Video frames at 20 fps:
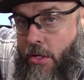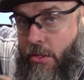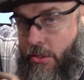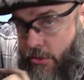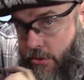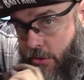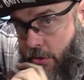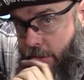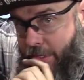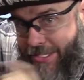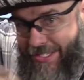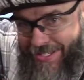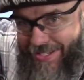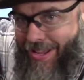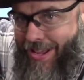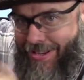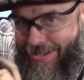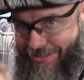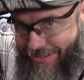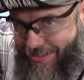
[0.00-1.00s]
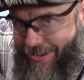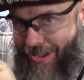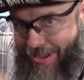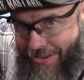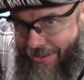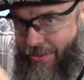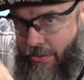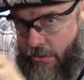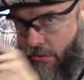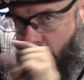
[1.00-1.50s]
so it's not dead
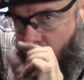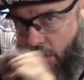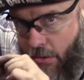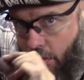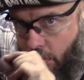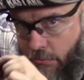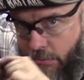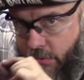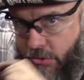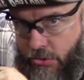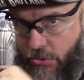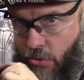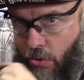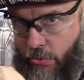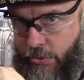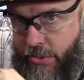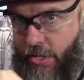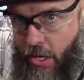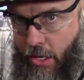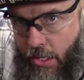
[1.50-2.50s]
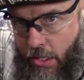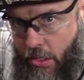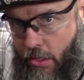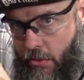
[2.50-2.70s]
and, you know, so tight.